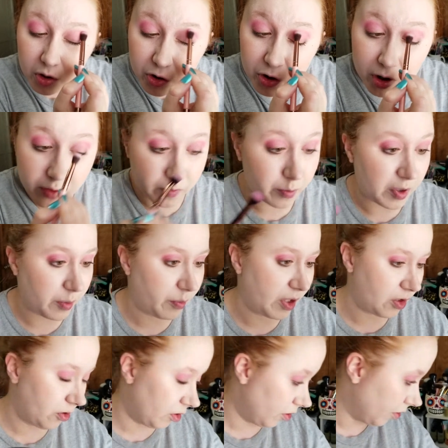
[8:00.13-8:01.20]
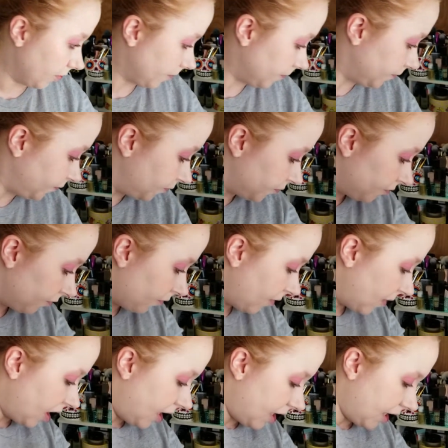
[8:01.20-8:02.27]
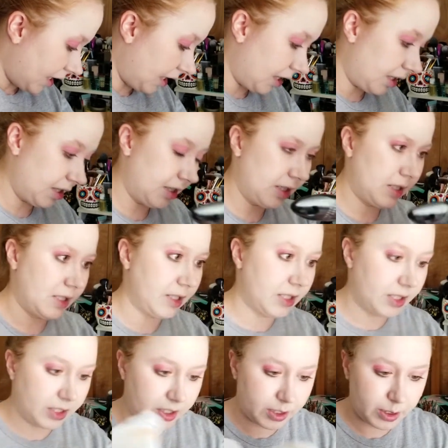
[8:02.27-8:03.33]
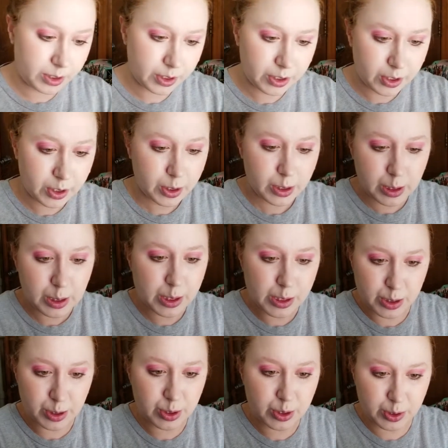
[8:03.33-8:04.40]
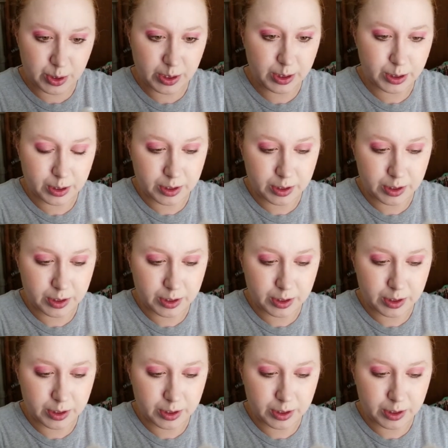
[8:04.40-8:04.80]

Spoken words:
off my mirror. It is dirty.